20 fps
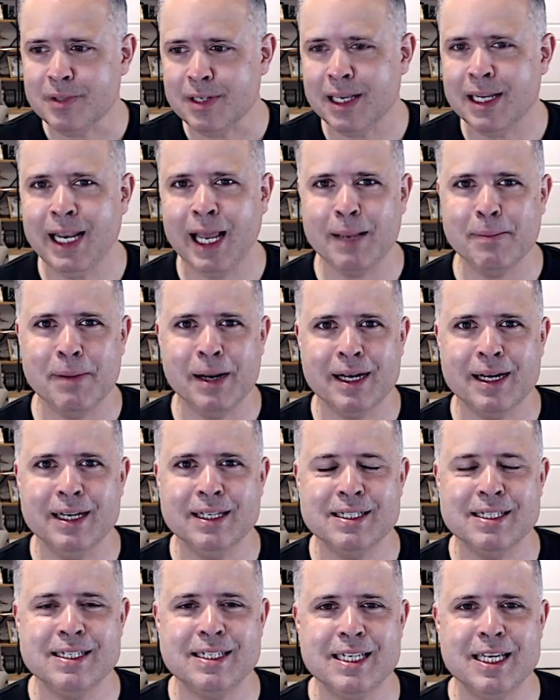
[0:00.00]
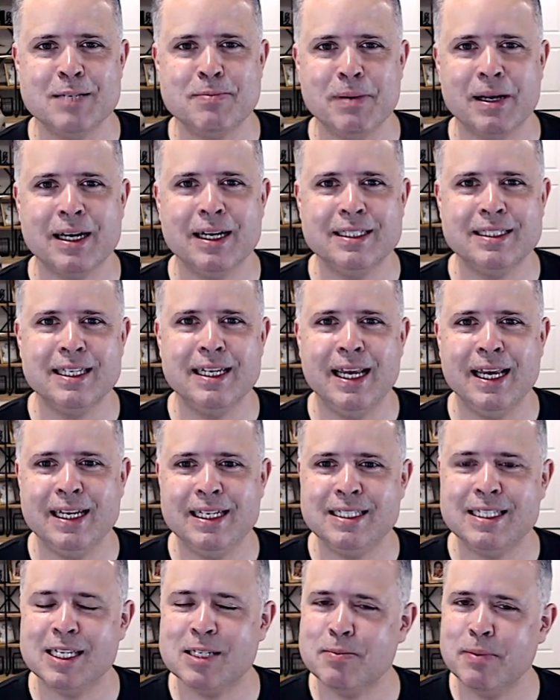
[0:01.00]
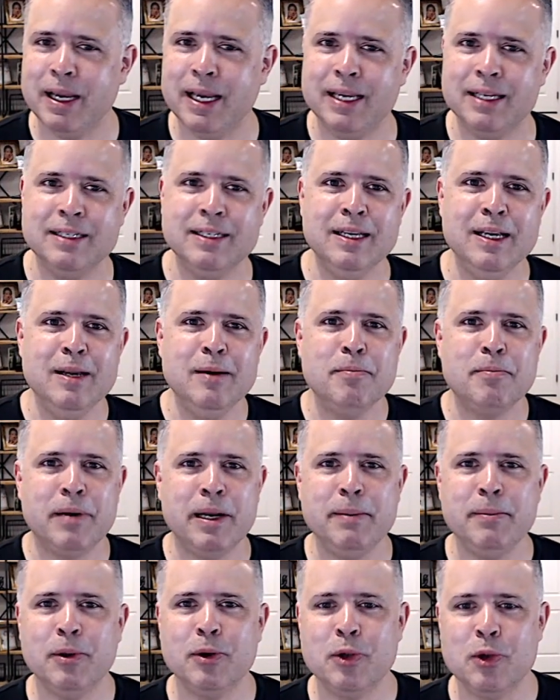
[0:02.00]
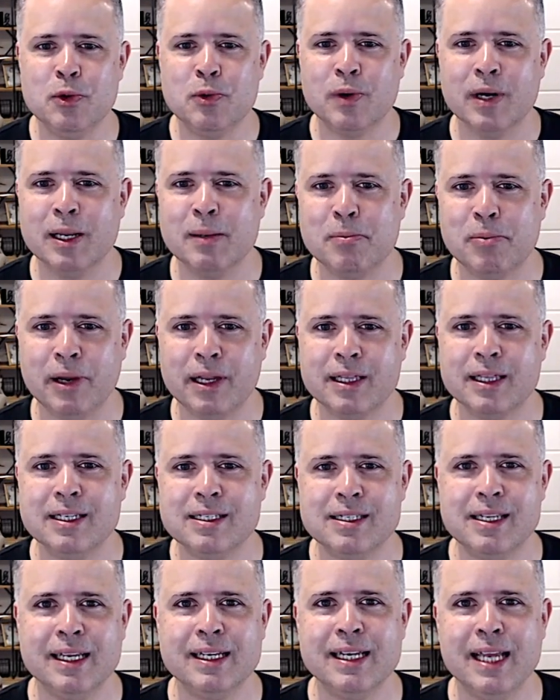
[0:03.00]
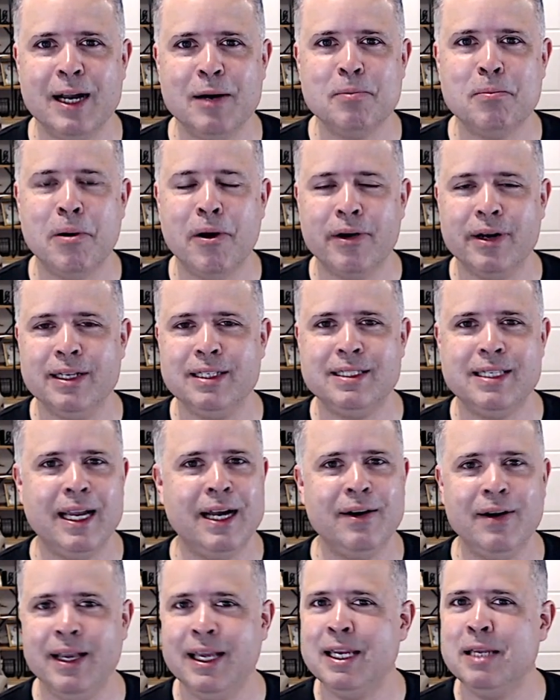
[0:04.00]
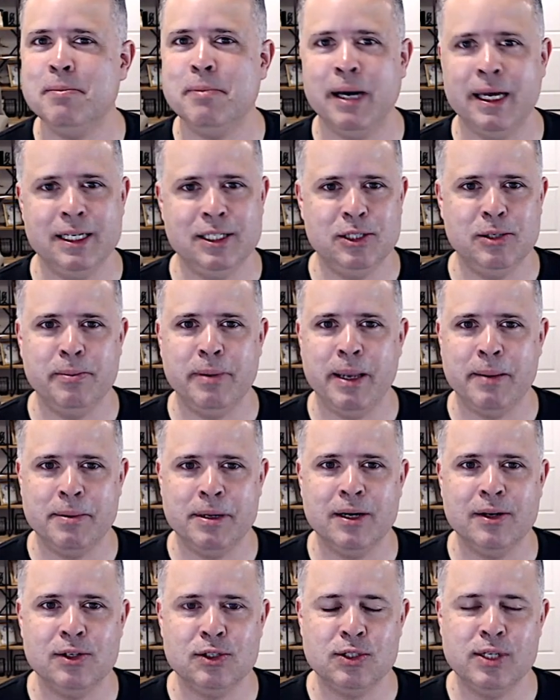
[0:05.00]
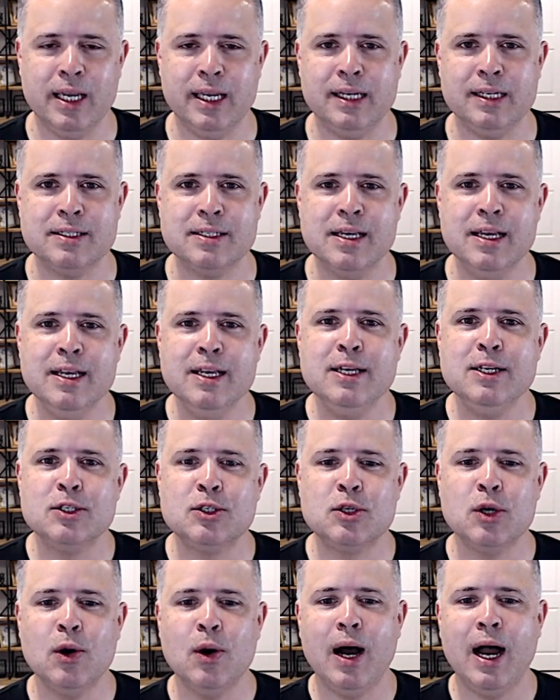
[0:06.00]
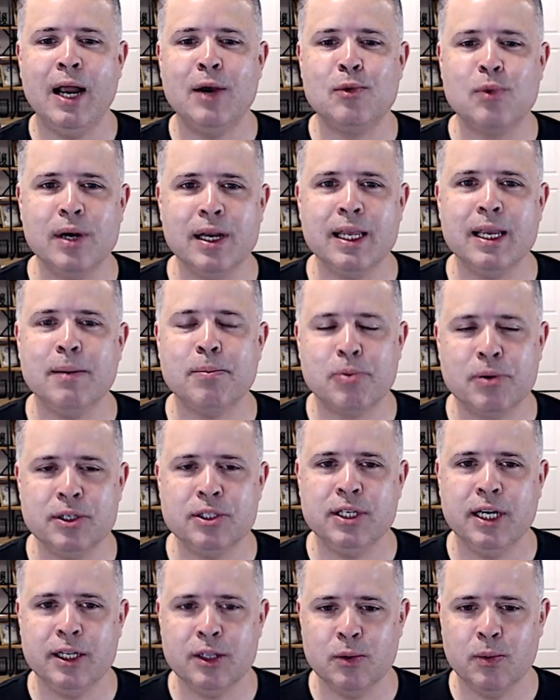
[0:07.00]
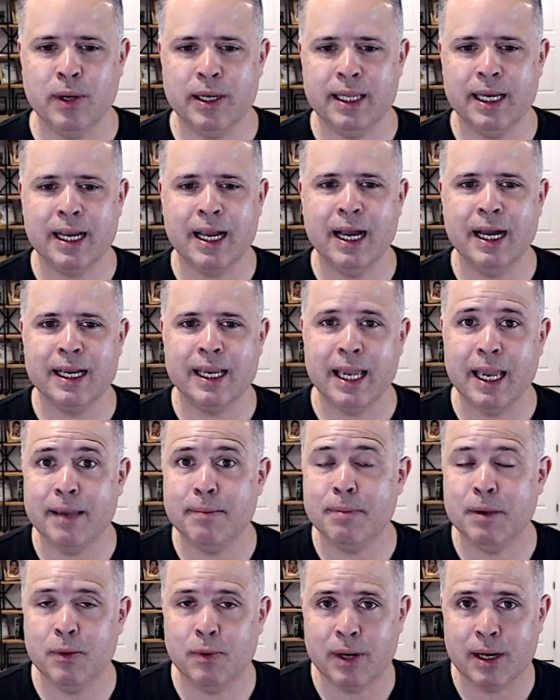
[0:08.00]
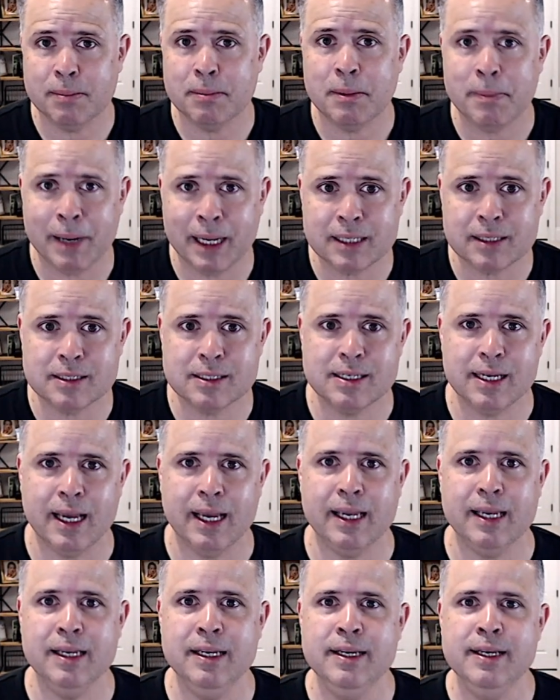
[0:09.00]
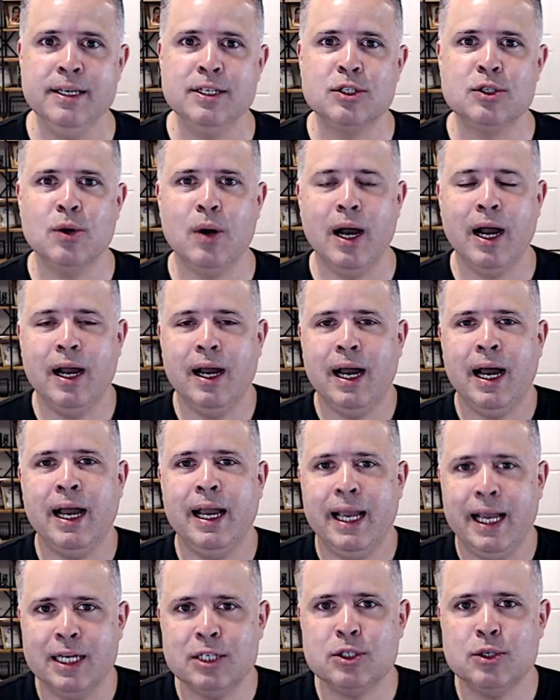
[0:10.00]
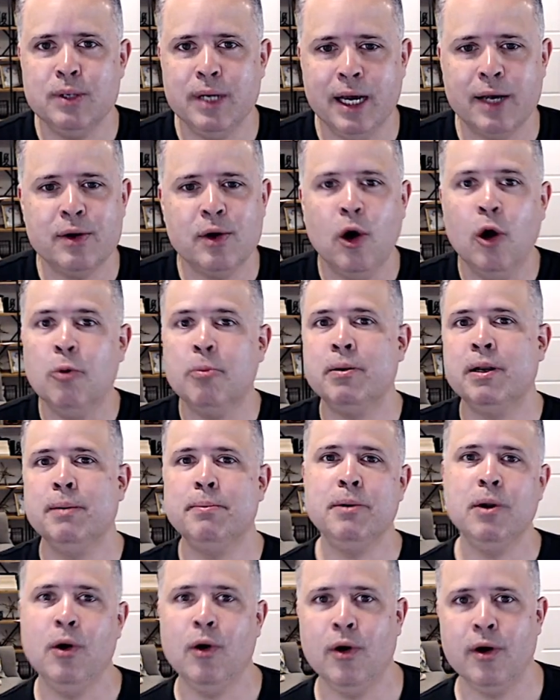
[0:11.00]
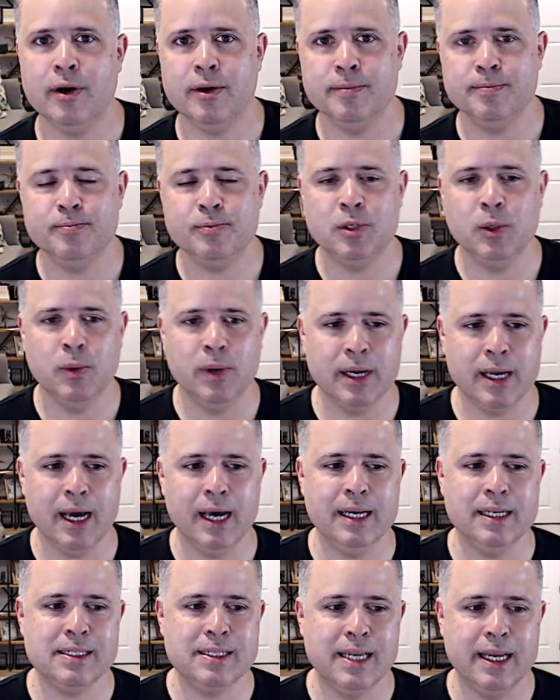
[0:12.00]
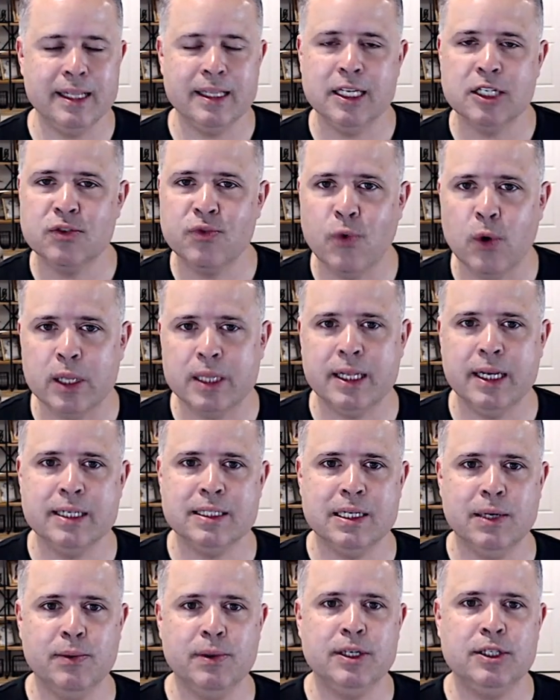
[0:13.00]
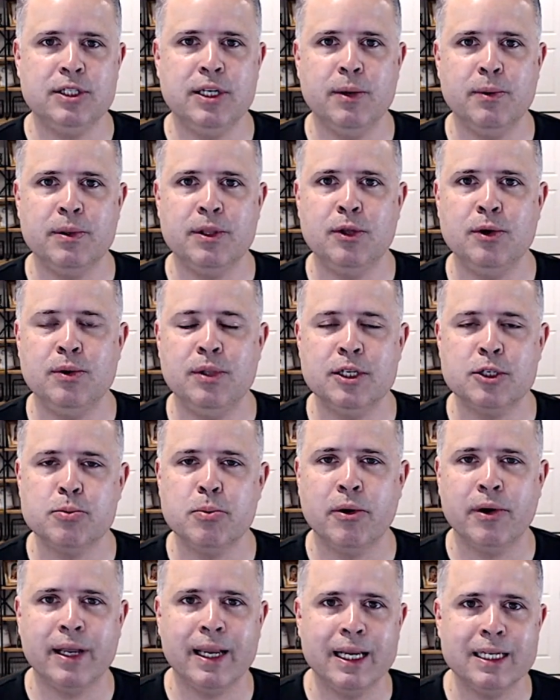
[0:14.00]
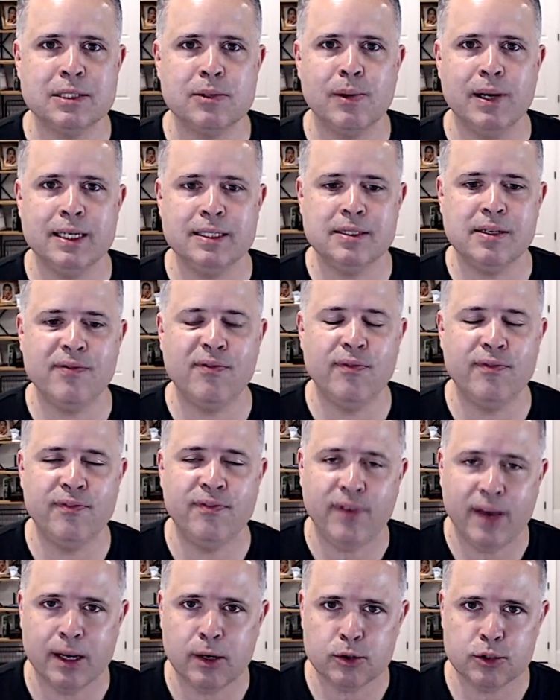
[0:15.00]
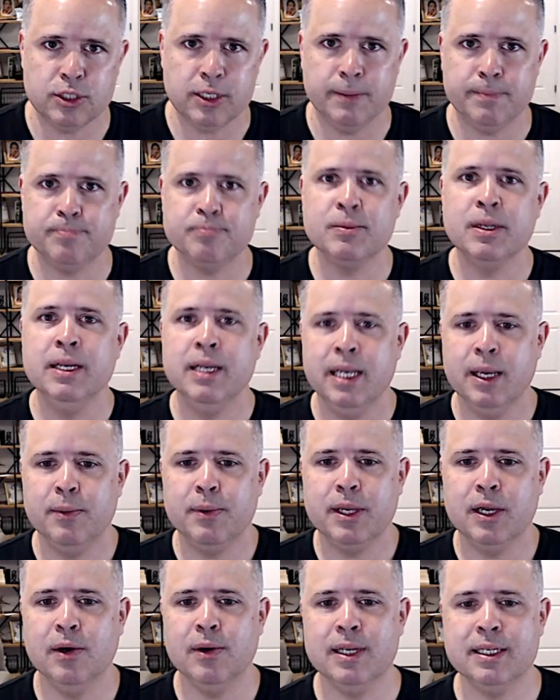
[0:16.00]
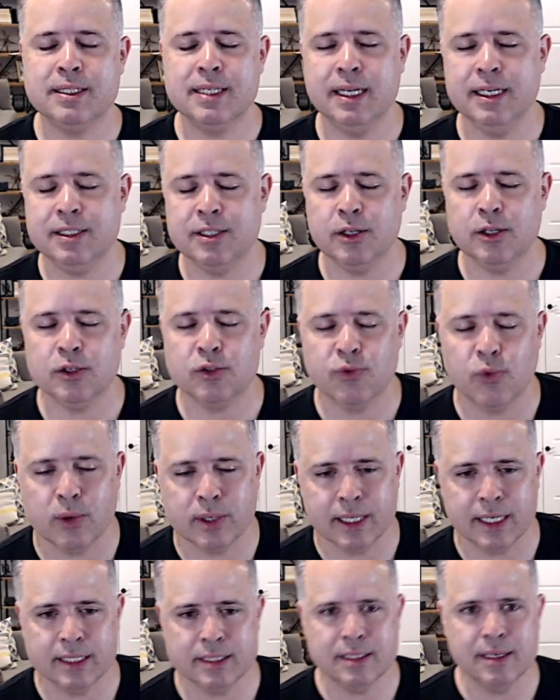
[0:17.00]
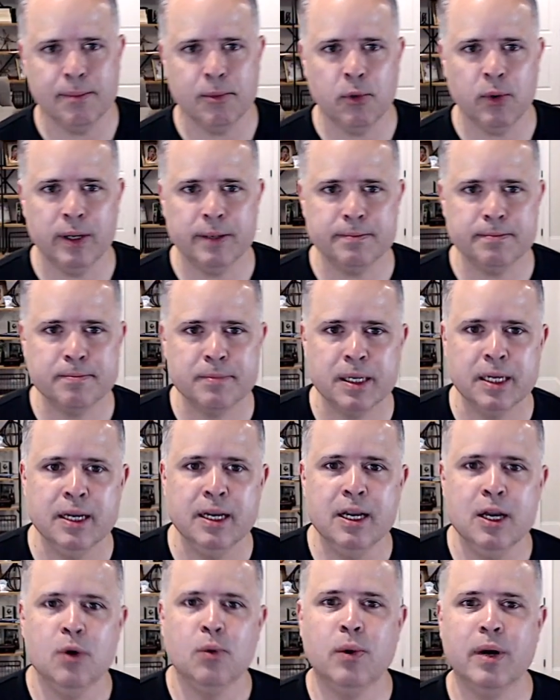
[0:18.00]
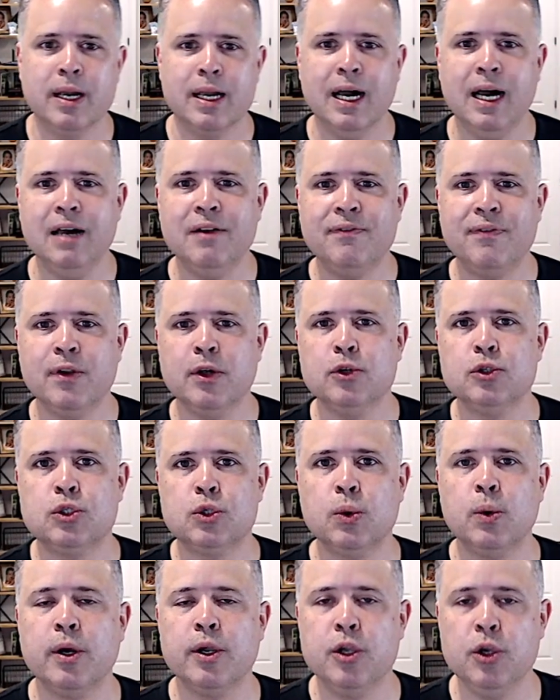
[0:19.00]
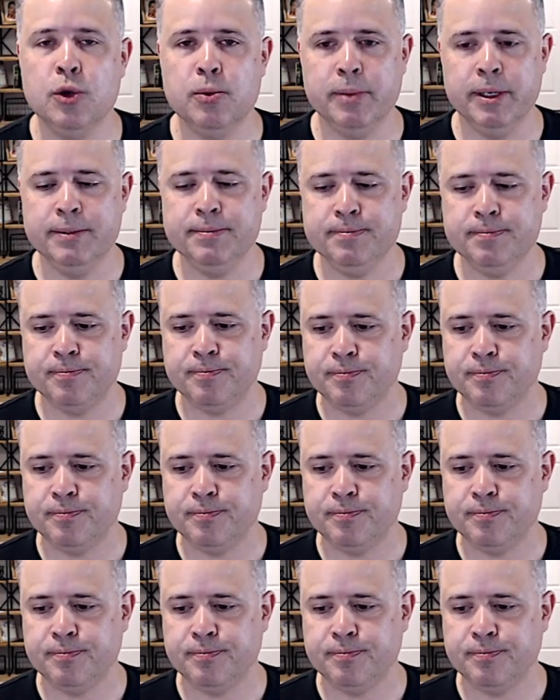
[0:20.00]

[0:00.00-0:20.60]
Like my cousin says, my cousin Eddie says, man, Primo, you really break this thing down Barney style. Anybody should be able to understand this. So I really appreciate the way that God gave me what I'm about to say. So I ask you now to open up your heart to what God is saying. There's four things I want to share with you this morning as it relates to fellowship. Here we go. Let's get into those four things. Number one, when God flows through a human,